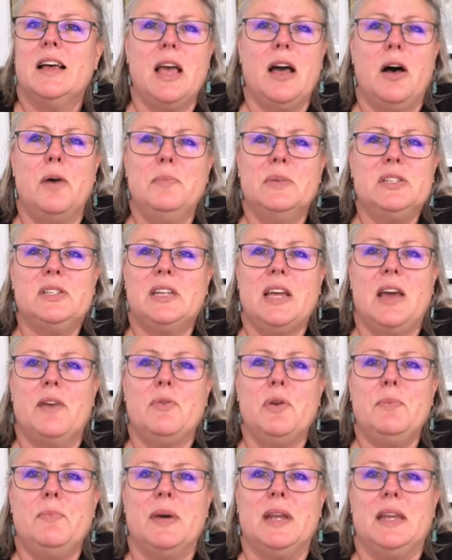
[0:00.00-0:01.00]
almost
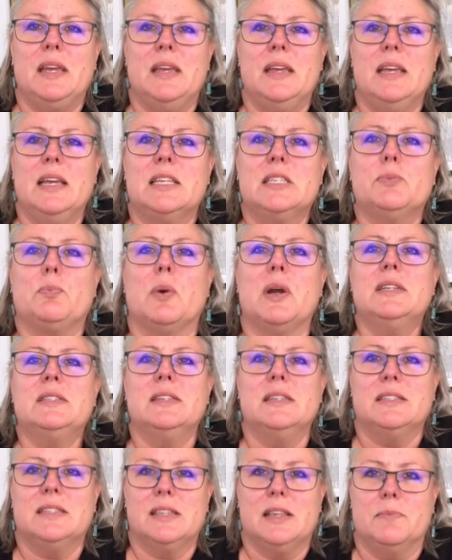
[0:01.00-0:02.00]
everybody
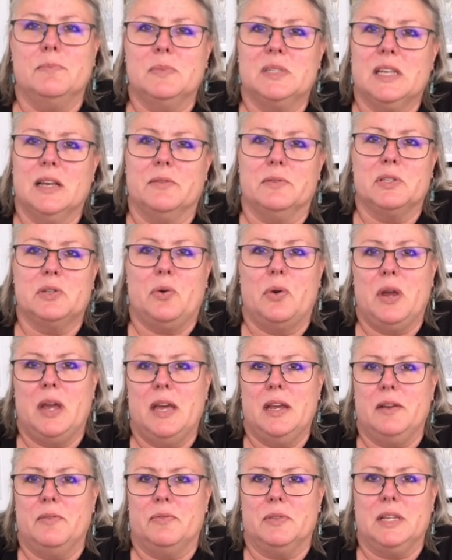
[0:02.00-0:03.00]
expresses themselves
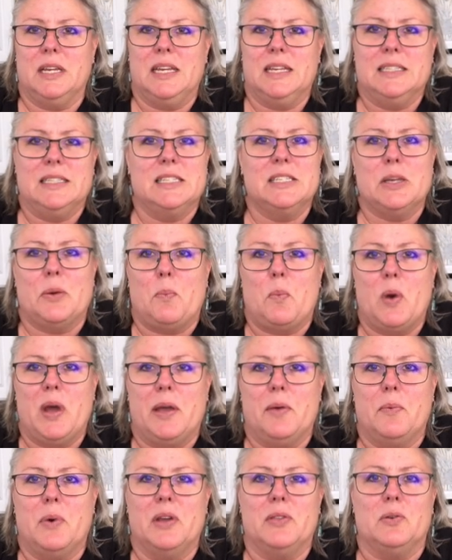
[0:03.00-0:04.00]
creatively in some way,
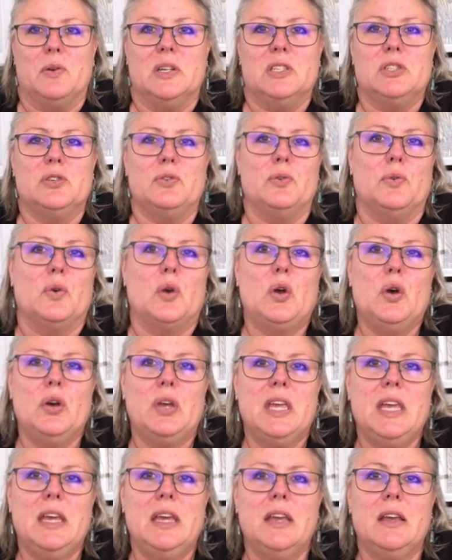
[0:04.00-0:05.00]
whether it's through
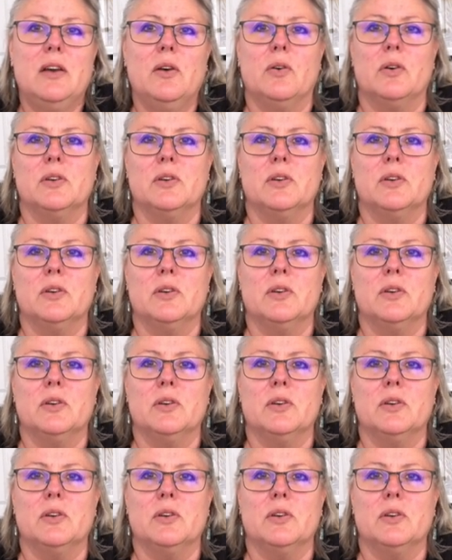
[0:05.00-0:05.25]
cooking or